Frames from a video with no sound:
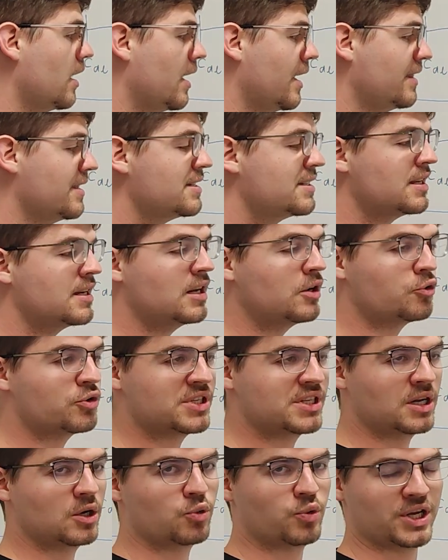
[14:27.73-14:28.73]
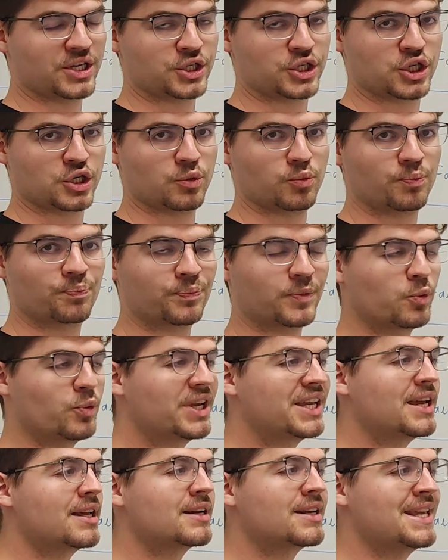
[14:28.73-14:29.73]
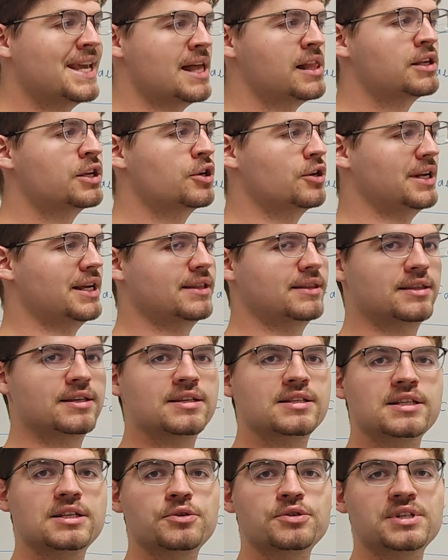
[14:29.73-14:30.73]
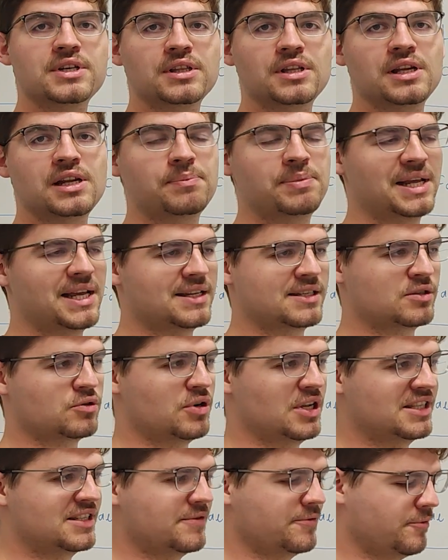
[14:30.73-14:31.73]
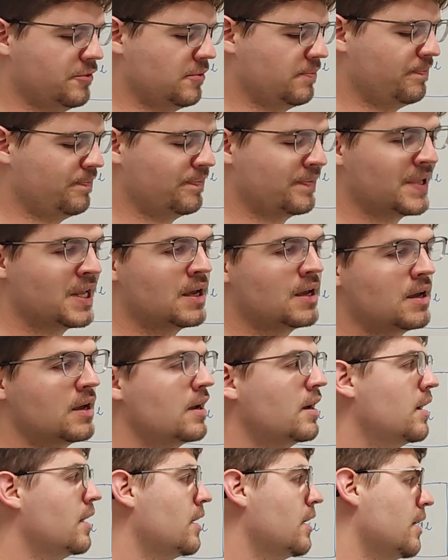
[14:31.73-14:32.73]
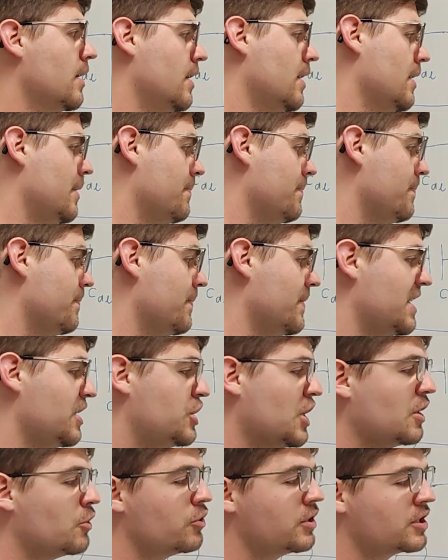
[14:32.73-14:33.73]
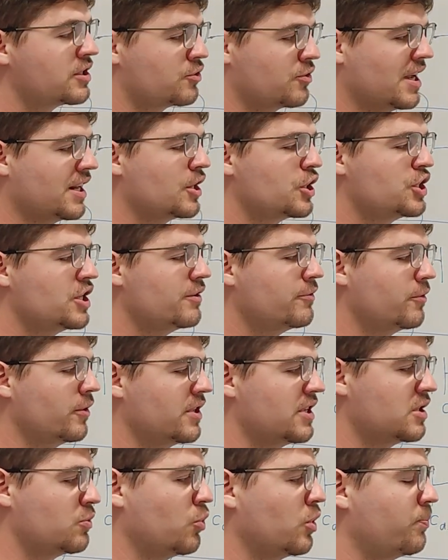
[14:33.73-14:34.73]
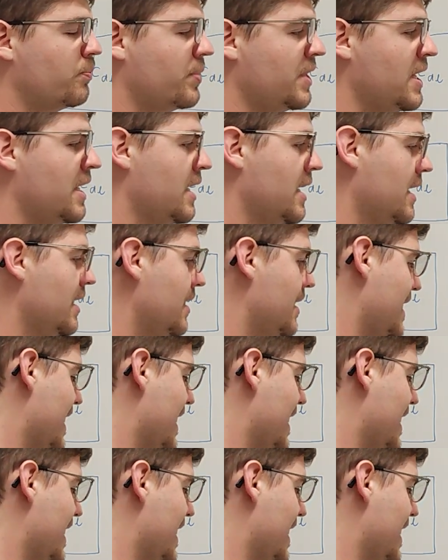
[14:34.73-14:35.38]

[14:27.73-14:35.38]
And this is an interesting question. We can calculate this using the Laplace transform. Um, the general strategy for this would be in